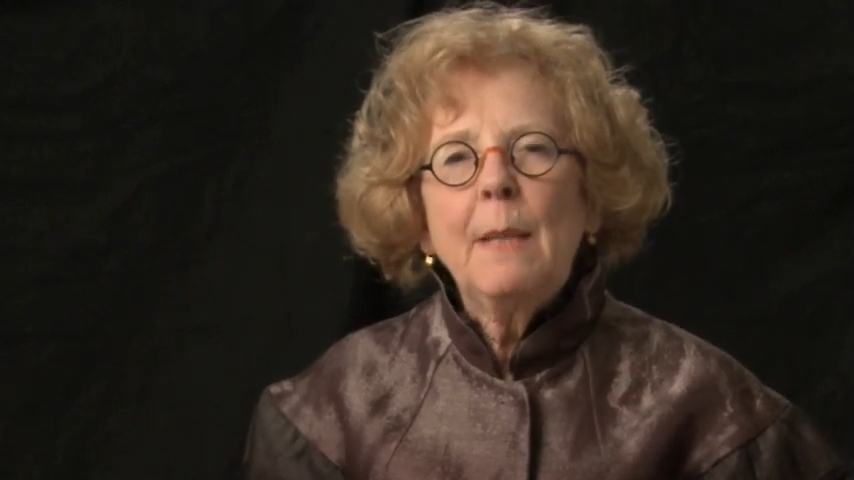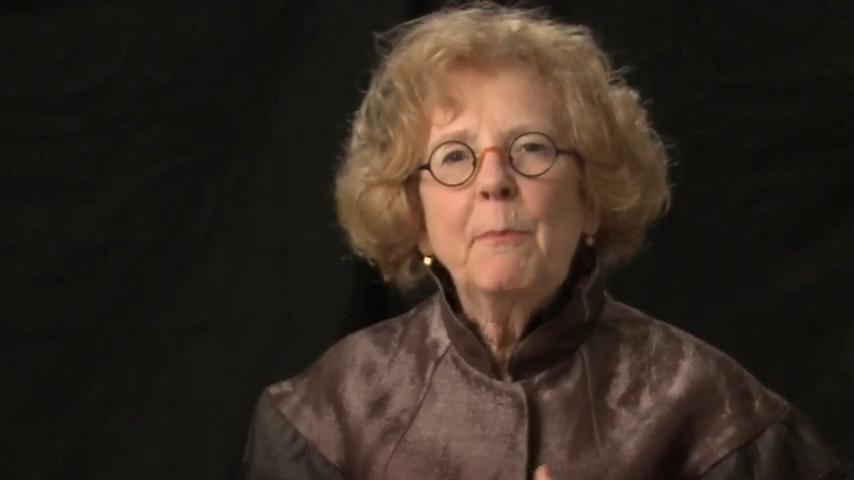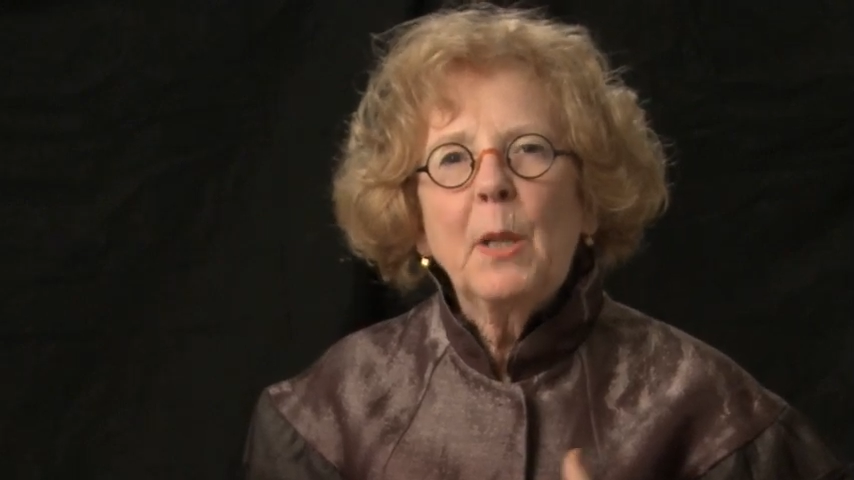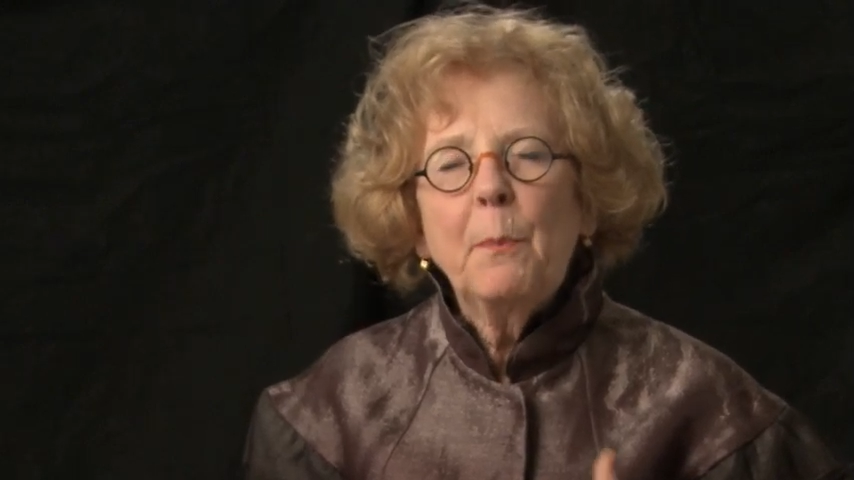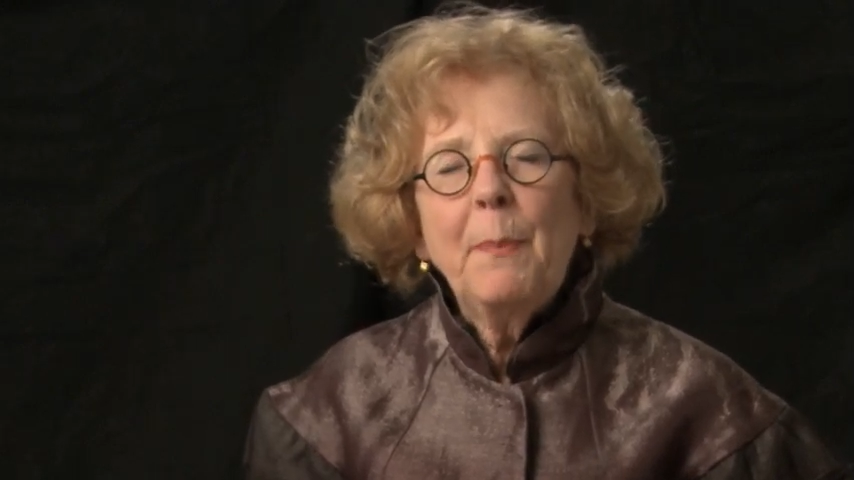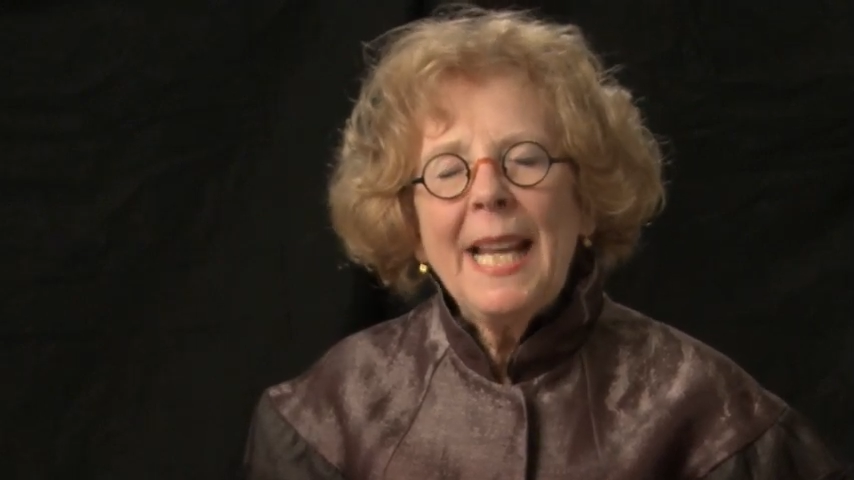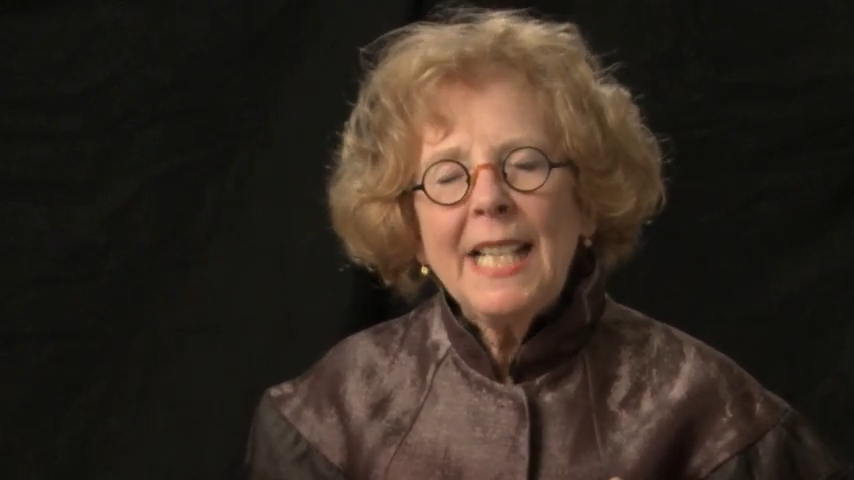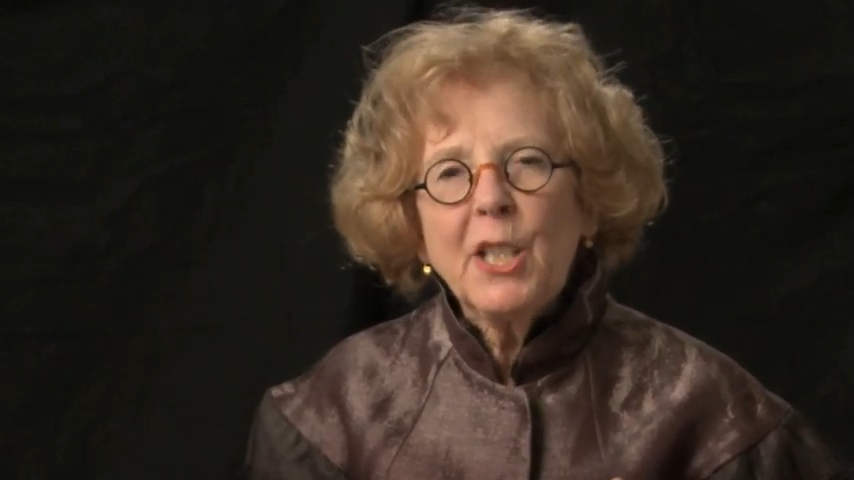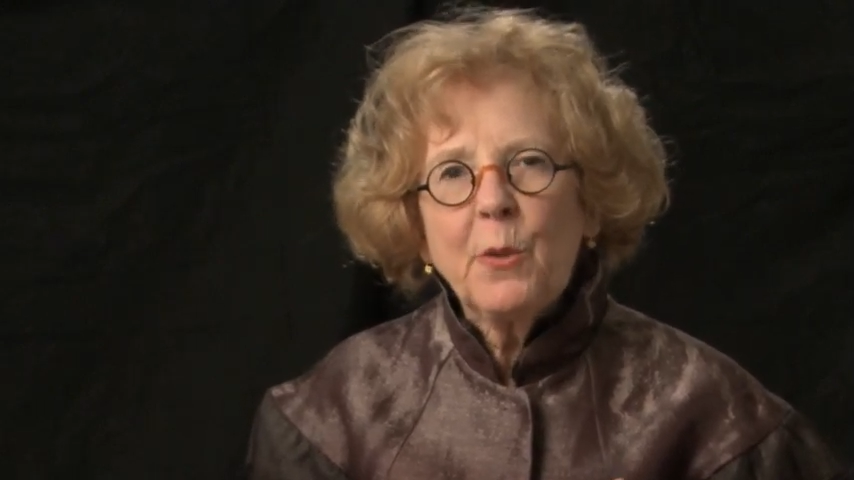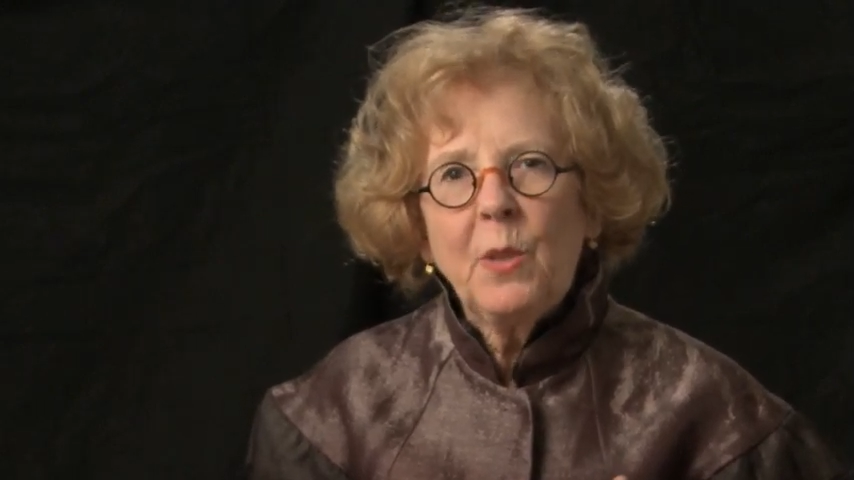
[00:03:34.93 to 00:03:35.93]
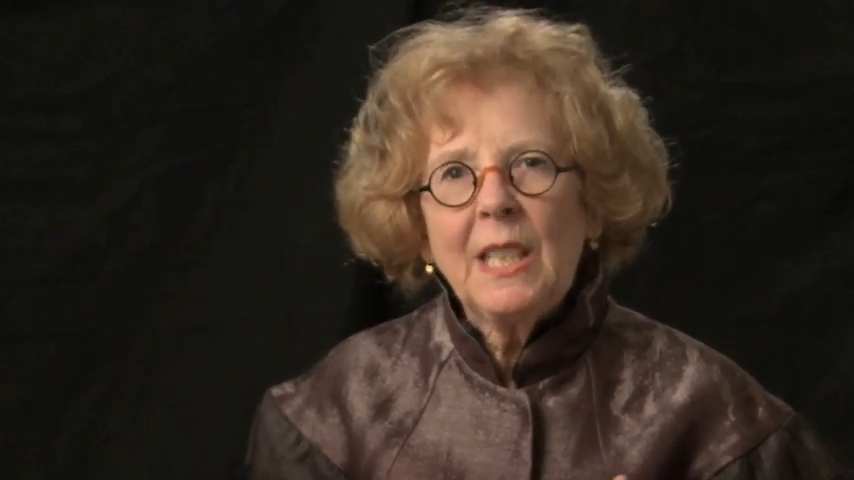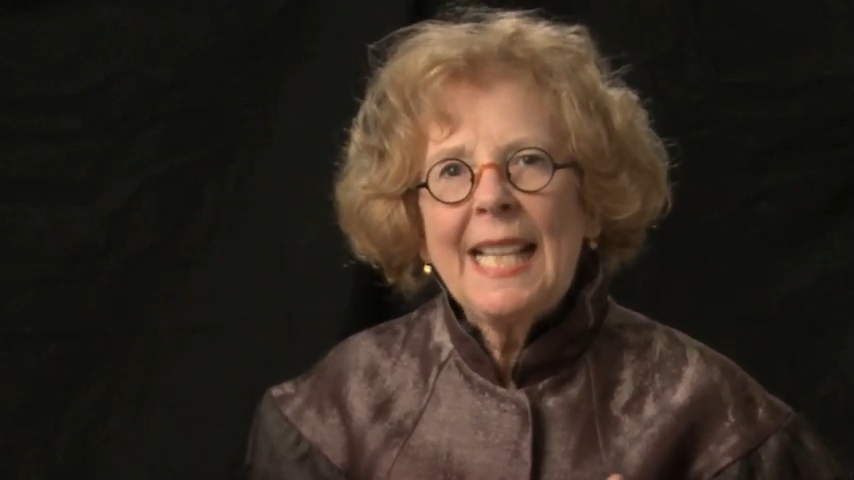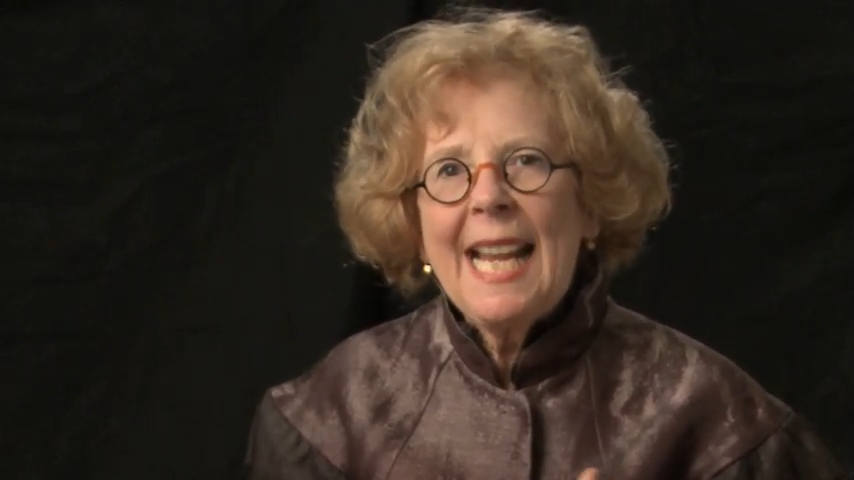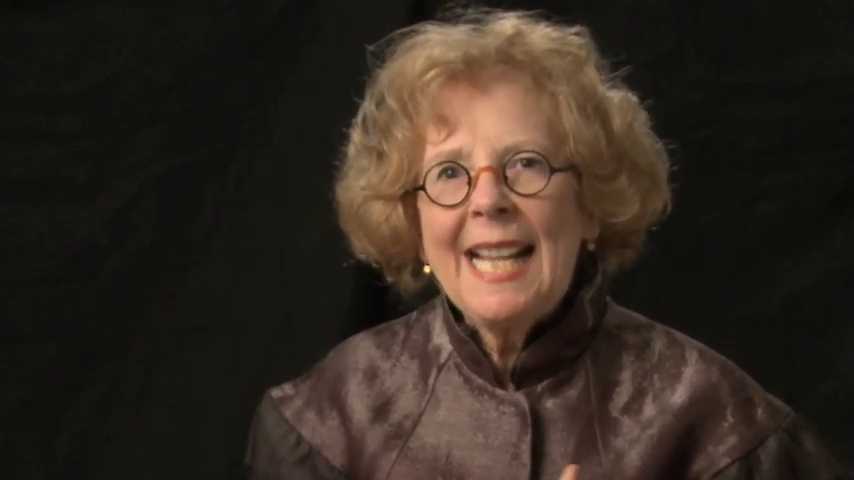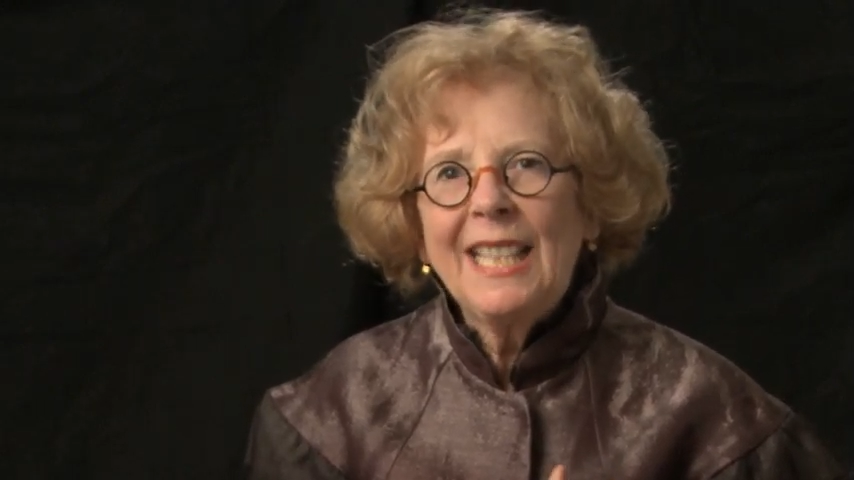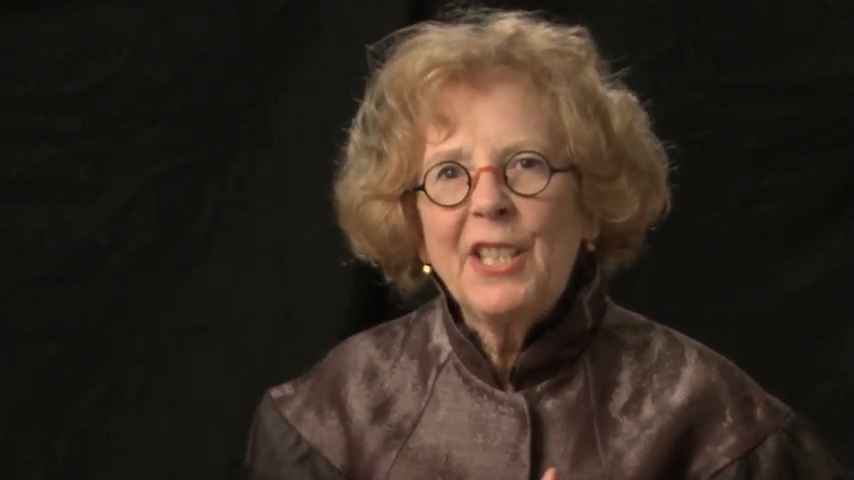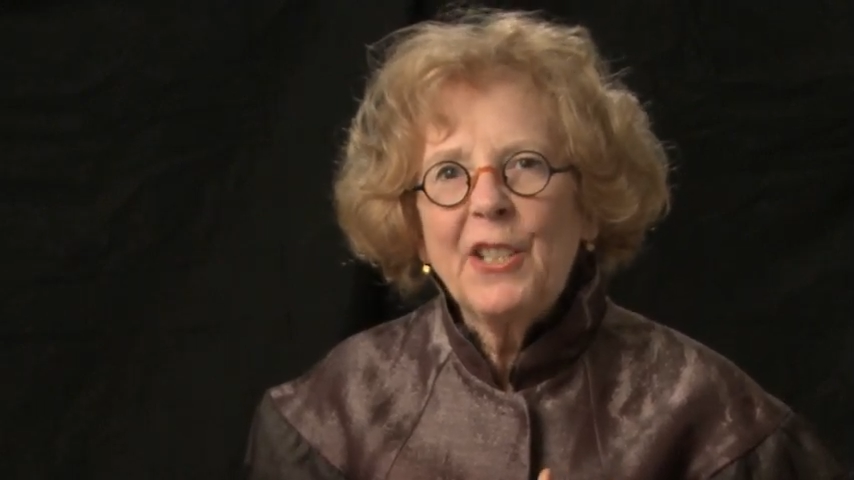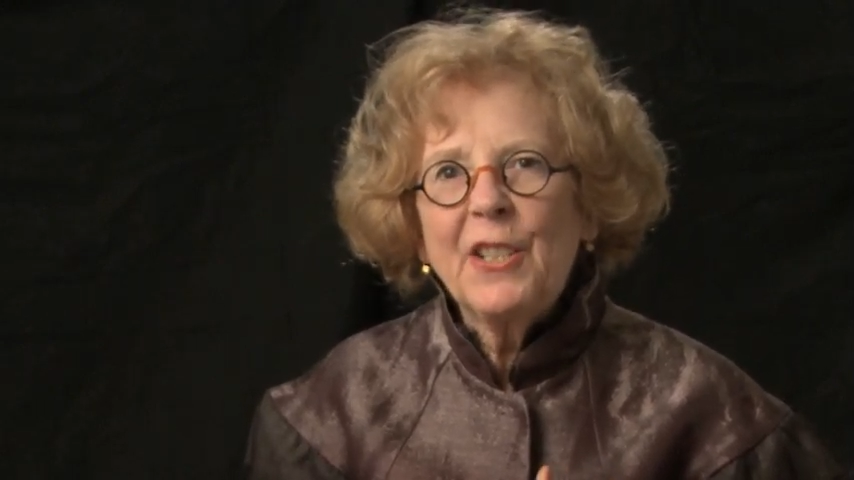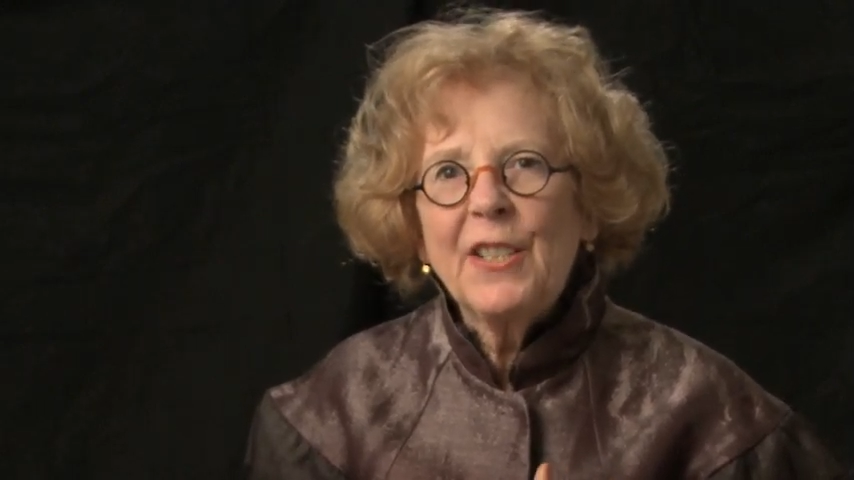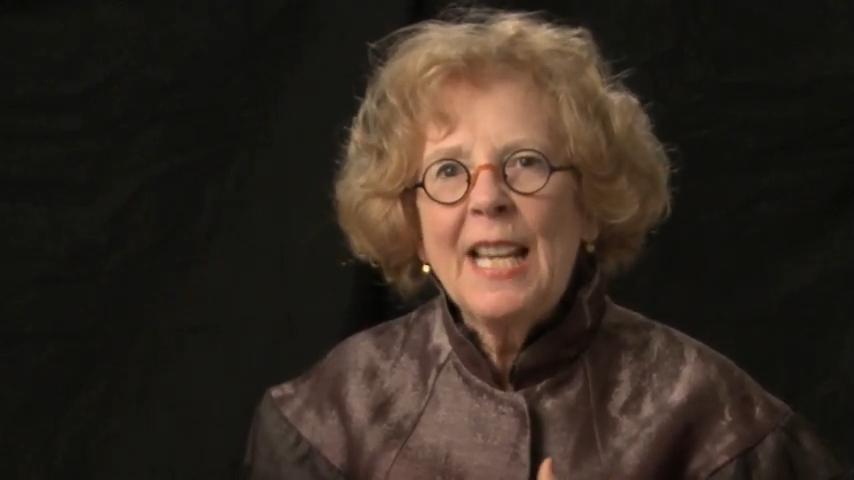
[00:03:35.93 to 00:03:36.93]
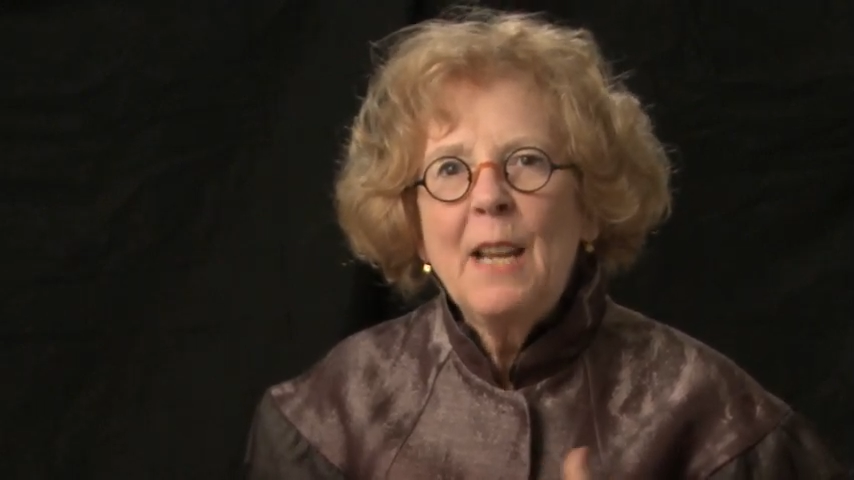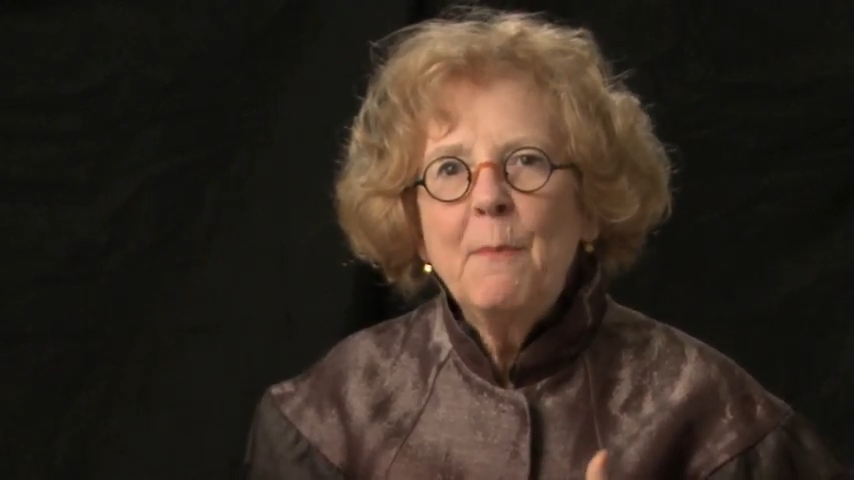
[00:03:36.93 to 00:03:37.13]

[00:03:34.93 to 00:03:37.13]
perpetual calendars,